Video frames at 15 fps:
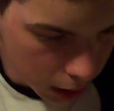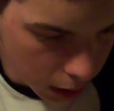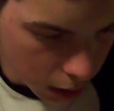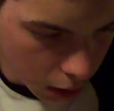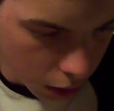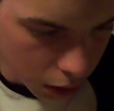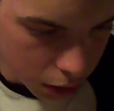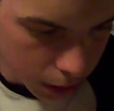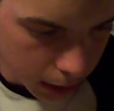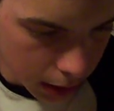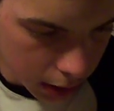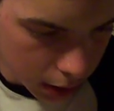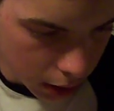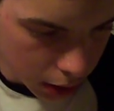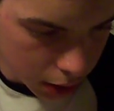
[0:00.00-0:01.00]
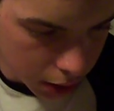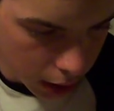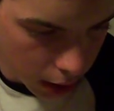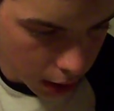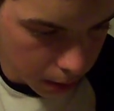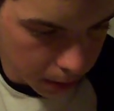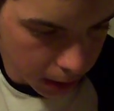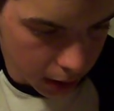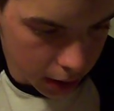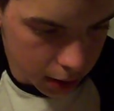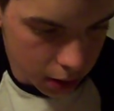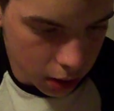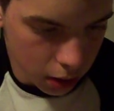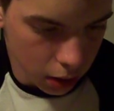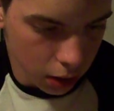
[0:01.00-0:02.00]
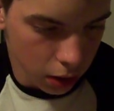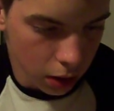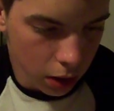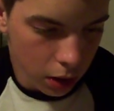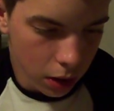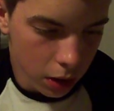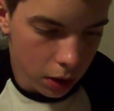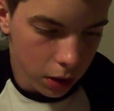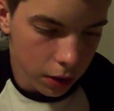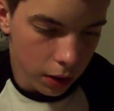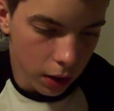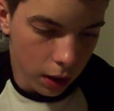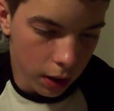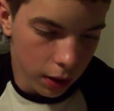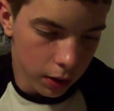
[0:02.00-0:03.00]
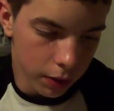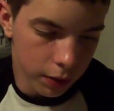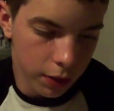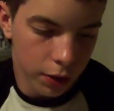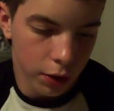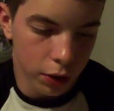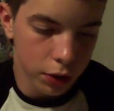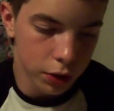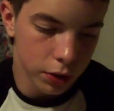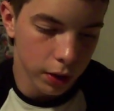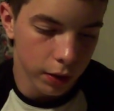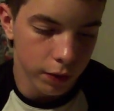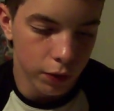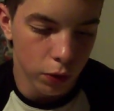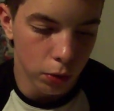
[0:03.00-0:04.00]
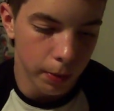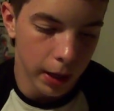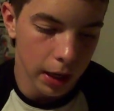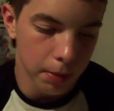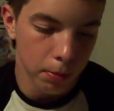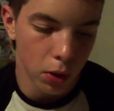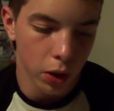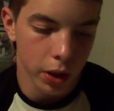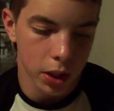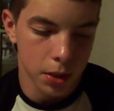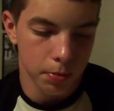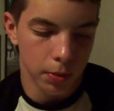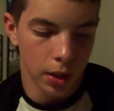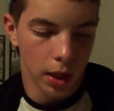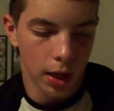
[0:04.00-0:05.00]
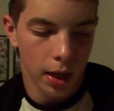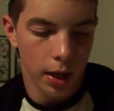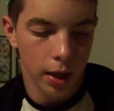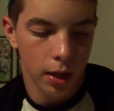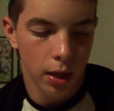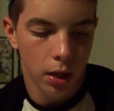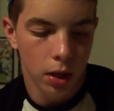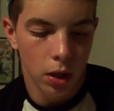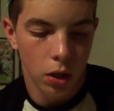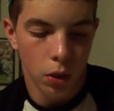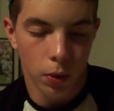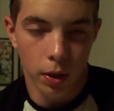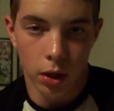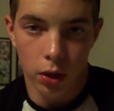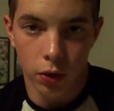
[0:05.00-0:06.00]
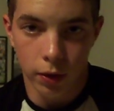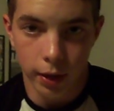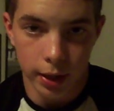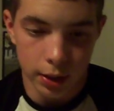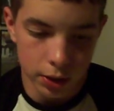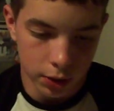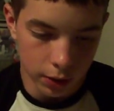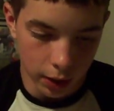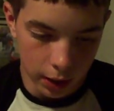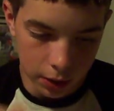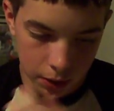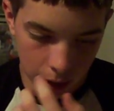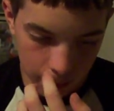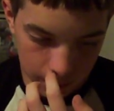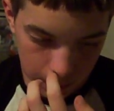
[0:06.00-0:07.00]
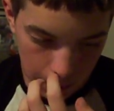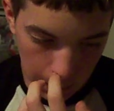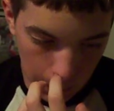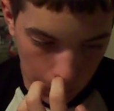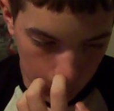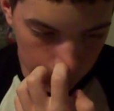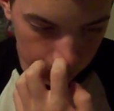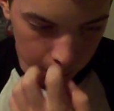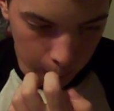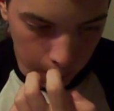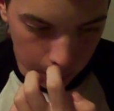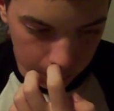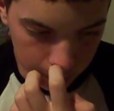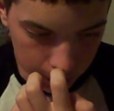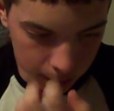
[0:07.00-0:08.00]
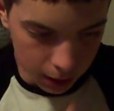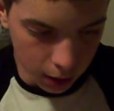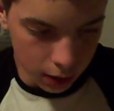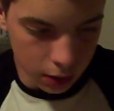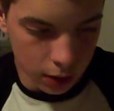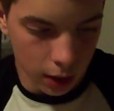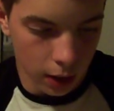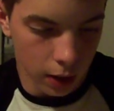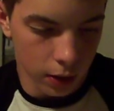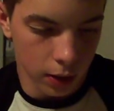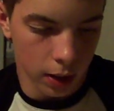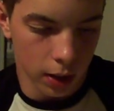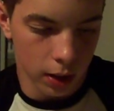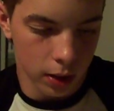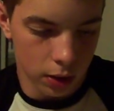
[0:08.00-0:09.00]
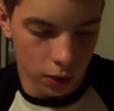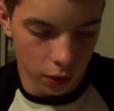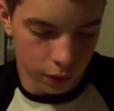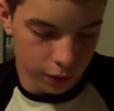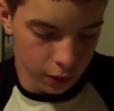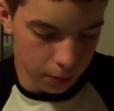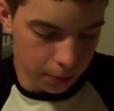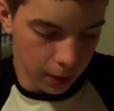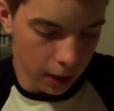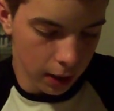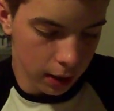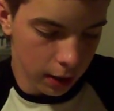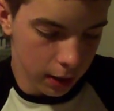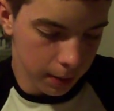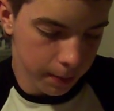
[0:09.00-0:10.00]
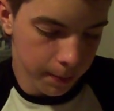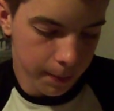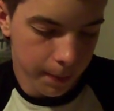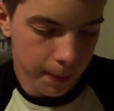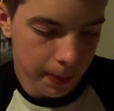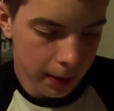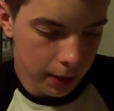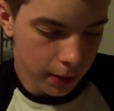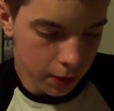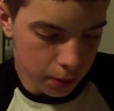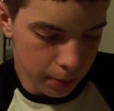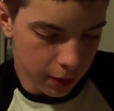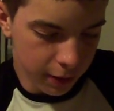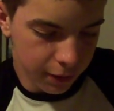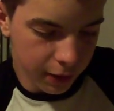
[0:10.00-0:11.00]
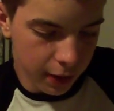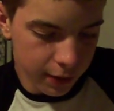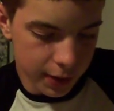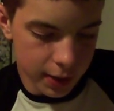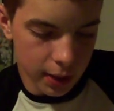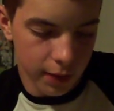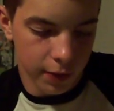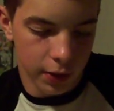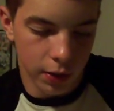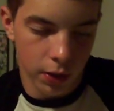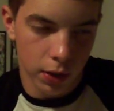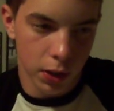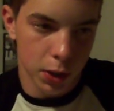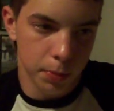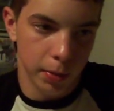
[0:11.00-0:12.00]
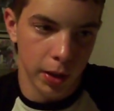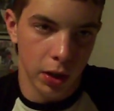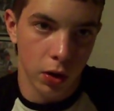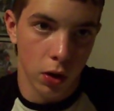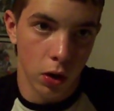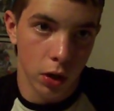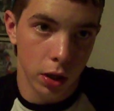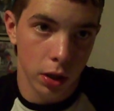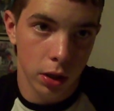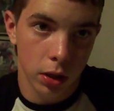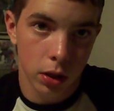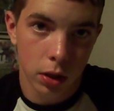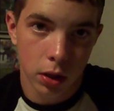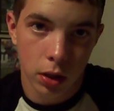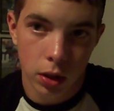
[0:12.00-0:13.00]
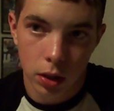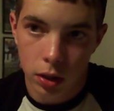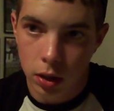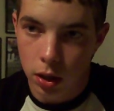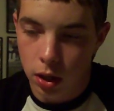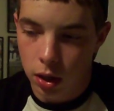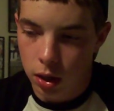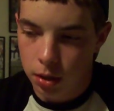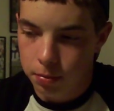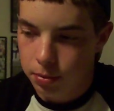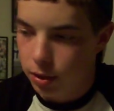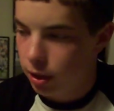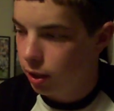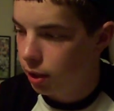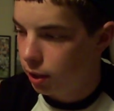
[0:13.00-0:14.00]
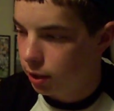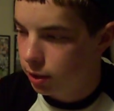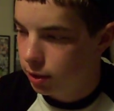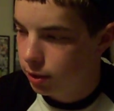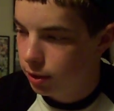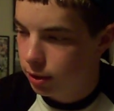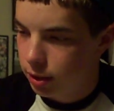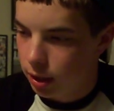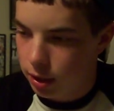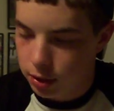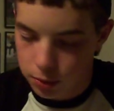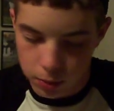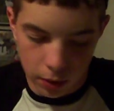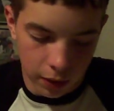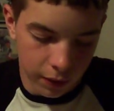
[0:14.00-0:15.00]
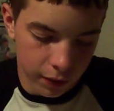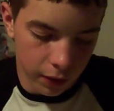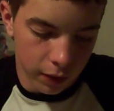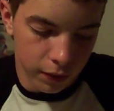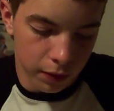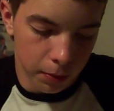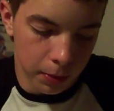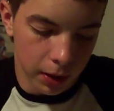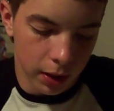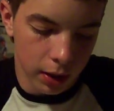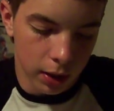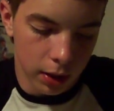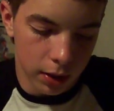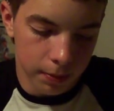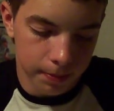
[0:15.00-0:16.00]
Also had a touchdown pass to the third string fullback, Marcus Malai, who had a great stretch after he caught the ball for the touchdown, dove for the pylon. It was about 5 to 7 yards, but he caught it probably like 10, 20 feet from the